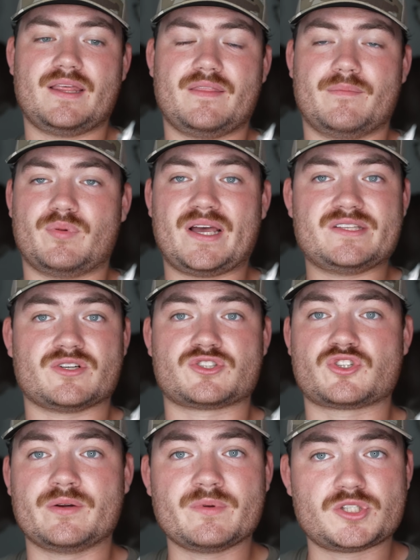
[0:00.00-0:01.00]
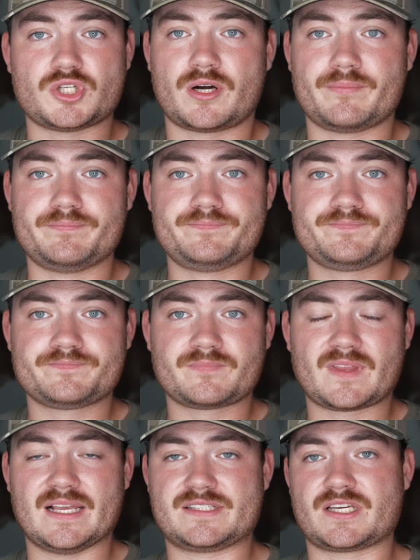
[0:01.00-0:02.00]
the blades are extremely sharp.
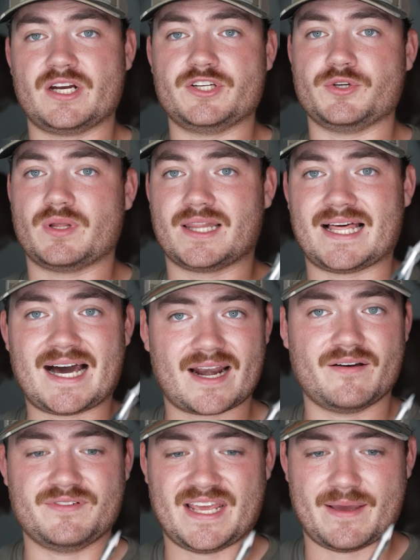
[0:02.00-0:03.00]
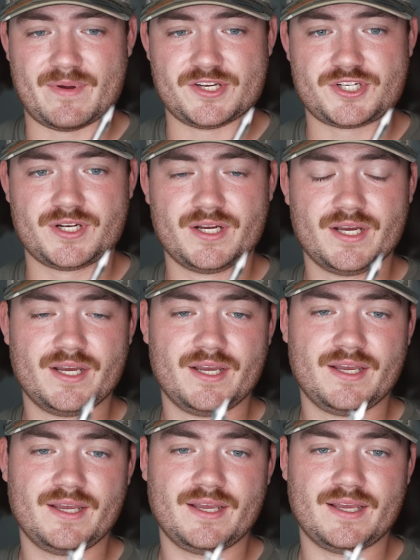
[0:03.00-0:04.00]
It's going to do a lot of damage,
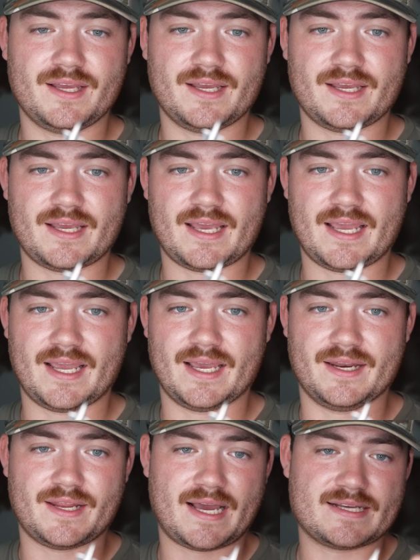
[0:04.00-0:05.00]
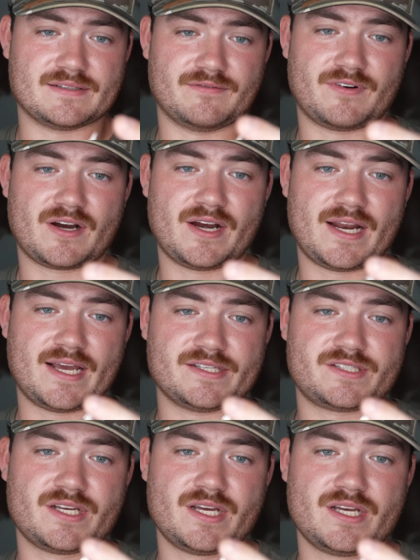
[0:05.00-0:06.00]
and it has a very
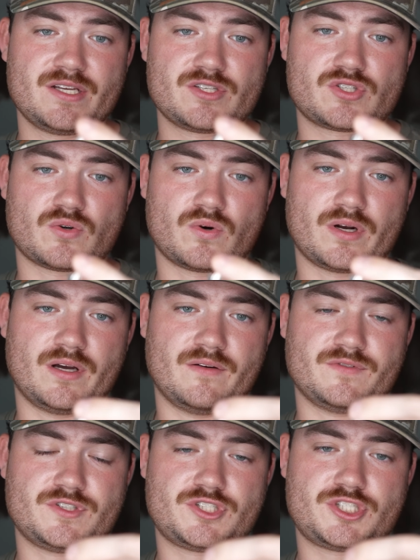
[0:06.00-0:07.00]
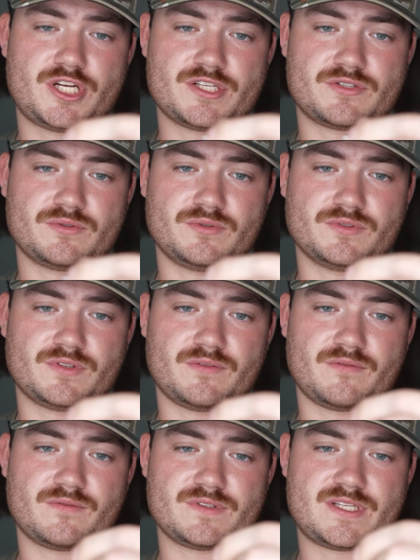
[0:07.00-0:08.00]
nice sort of chiseled
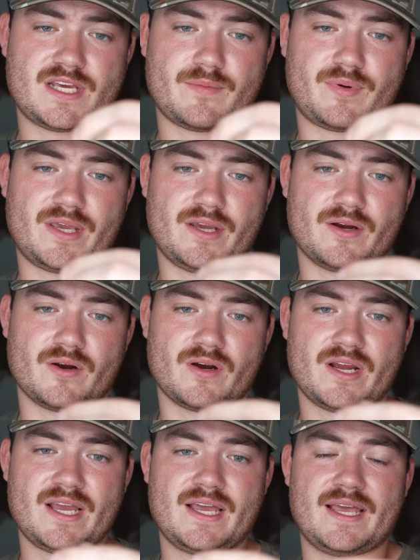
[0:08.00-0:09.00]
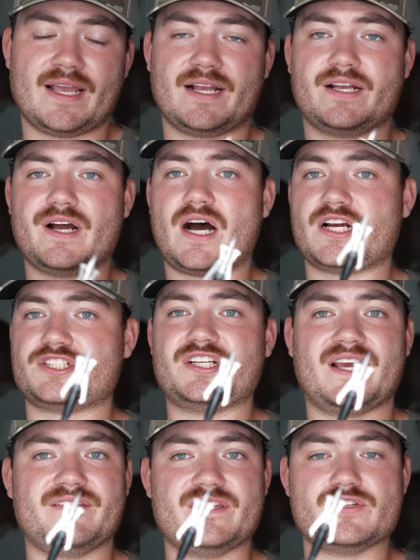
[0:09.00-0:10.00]
tip here. And gosh
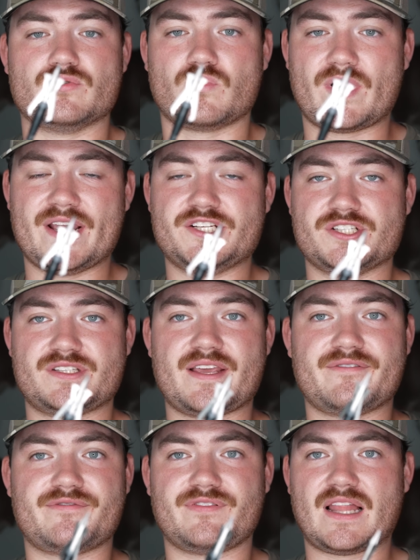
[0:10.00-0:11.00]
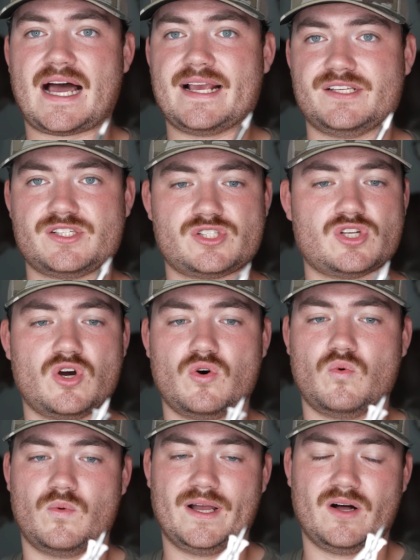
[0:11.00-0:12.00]
dang, these Rages, they fly so
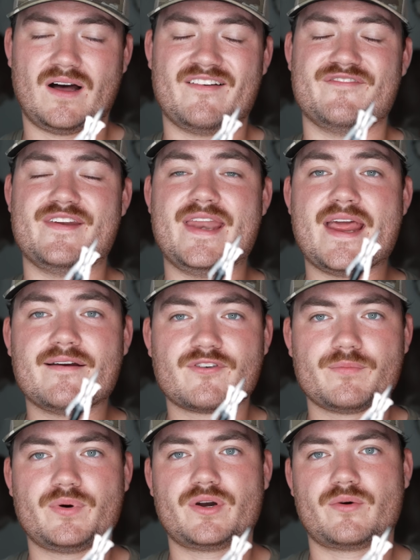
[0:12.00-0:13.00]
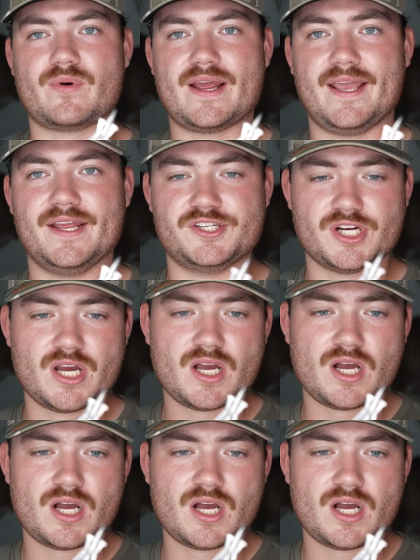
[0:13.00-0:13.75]
well. I've never put a Rage